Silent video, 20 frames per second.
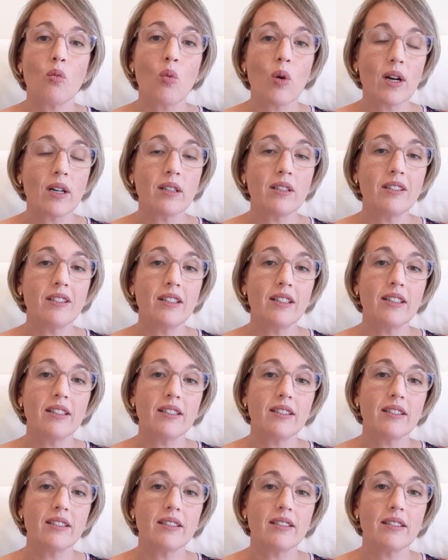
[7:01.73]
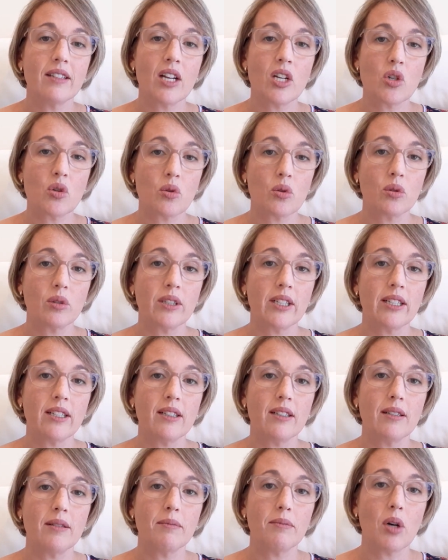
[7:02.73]
well and truly
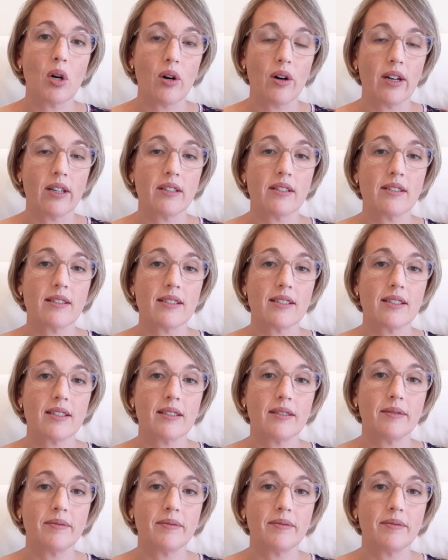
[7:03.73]
behind us.